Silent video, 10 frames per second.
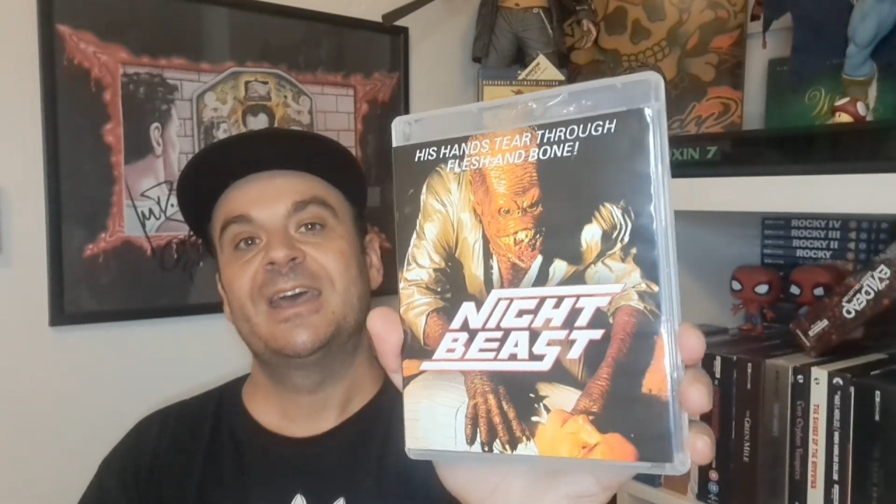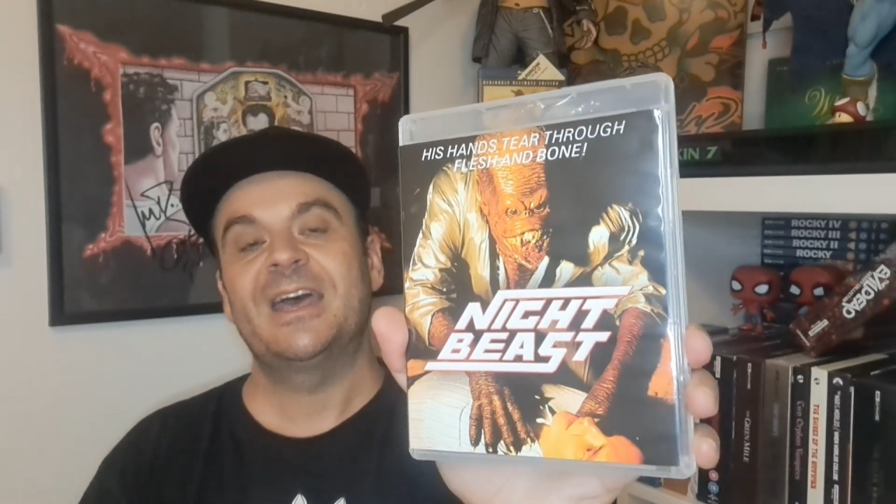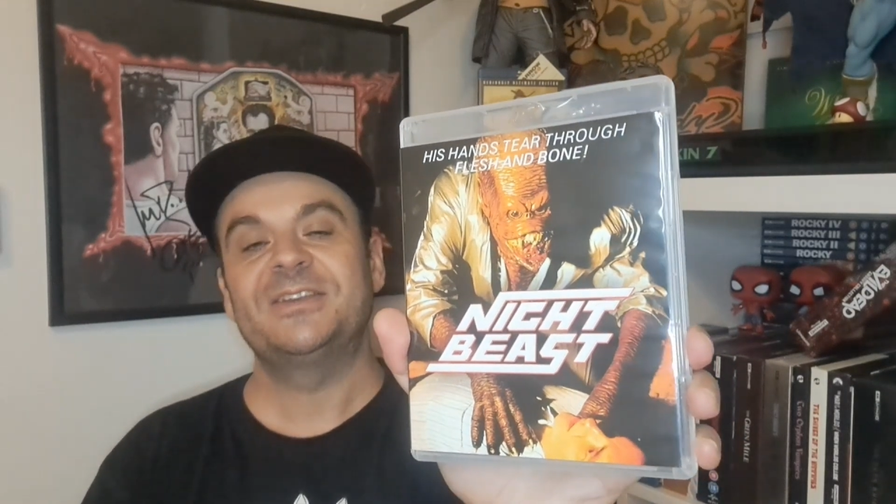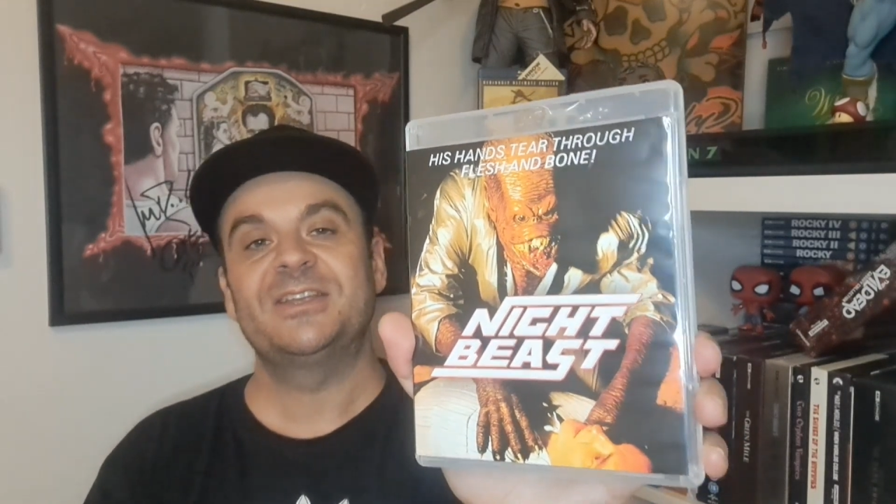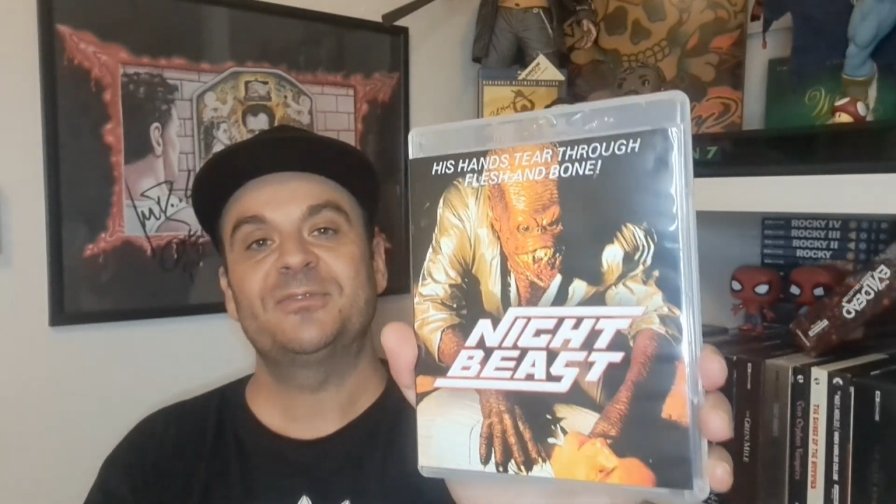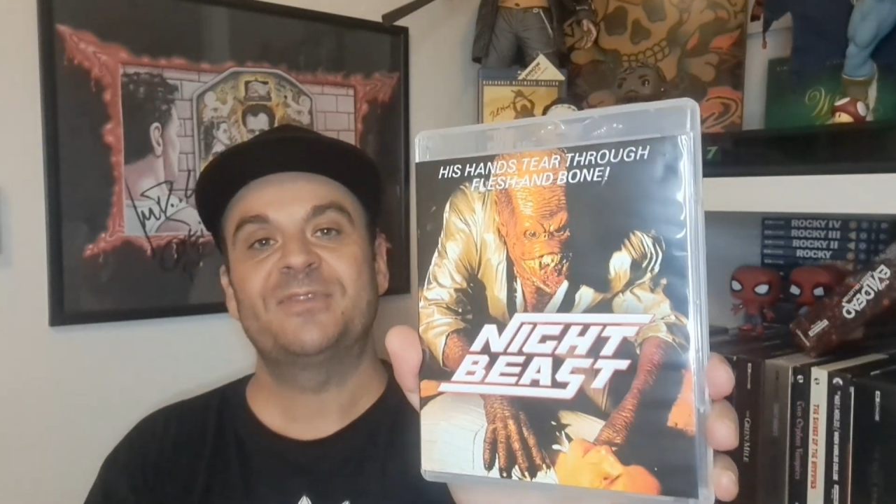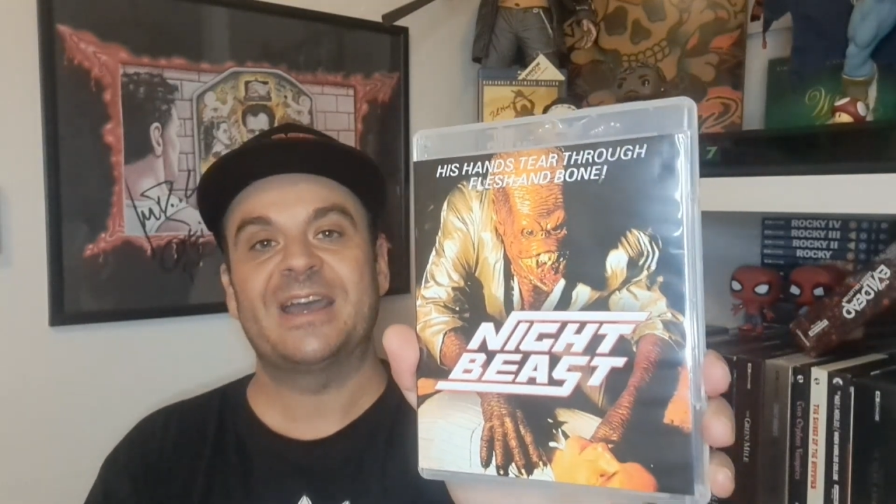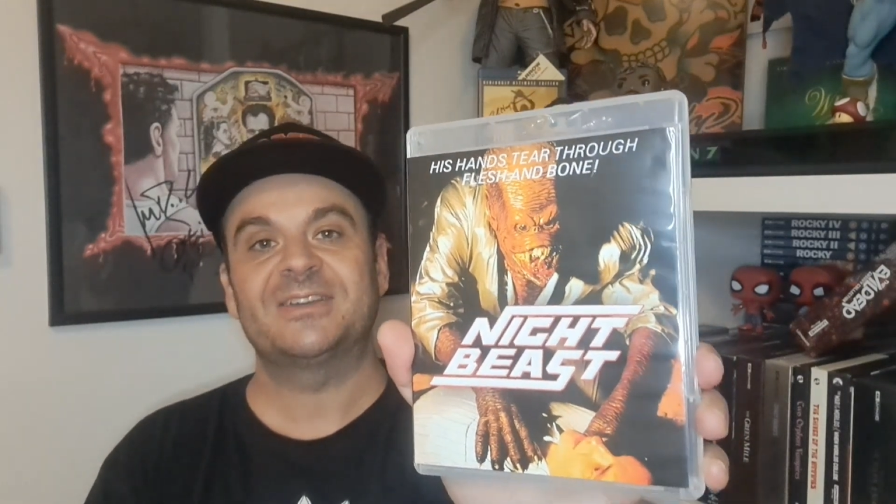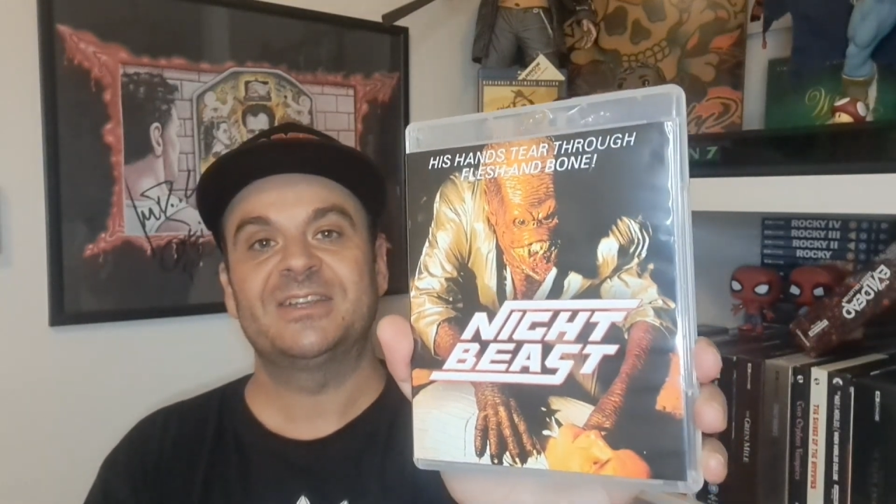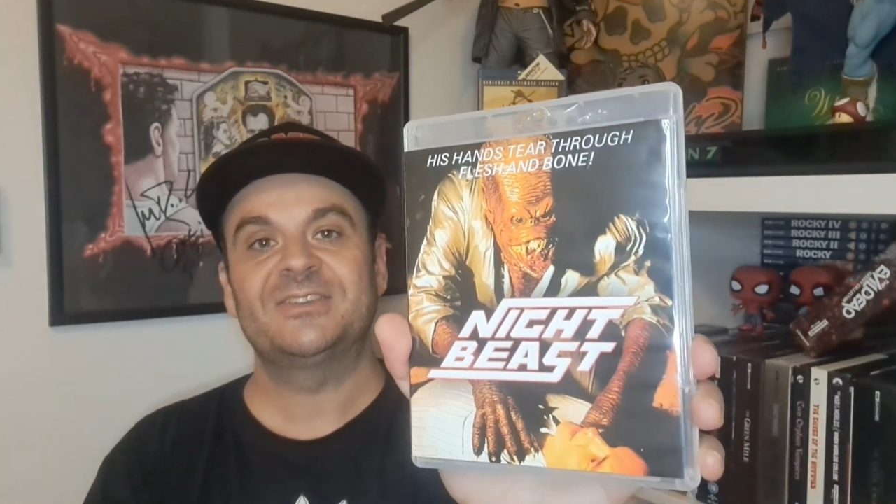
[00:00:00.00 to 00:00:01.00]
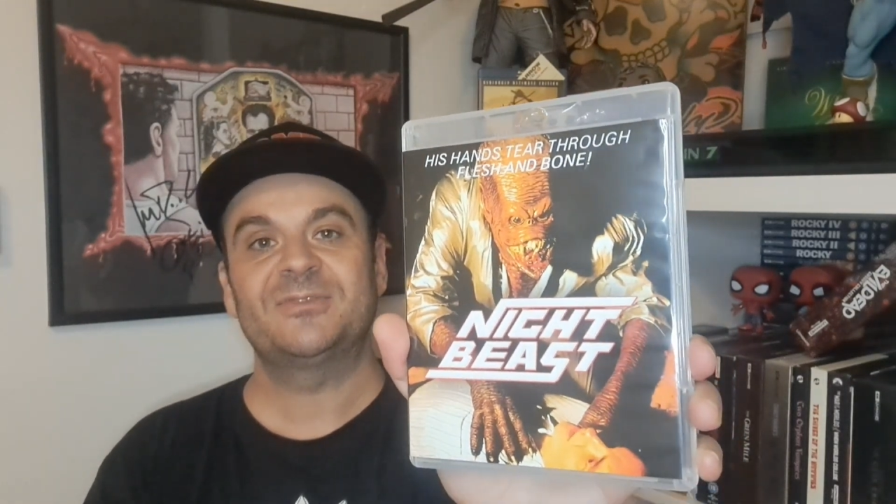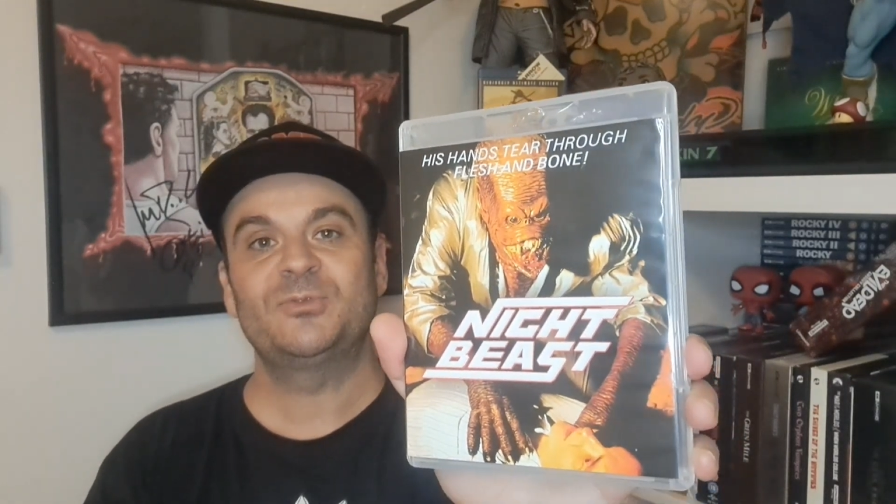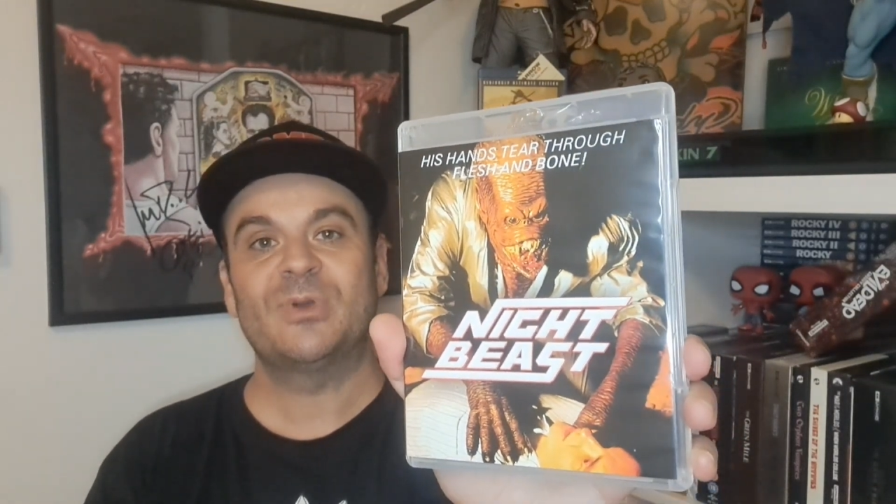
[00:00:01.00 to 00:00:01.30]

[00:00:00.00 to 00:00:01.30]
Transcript: And the other fact is, if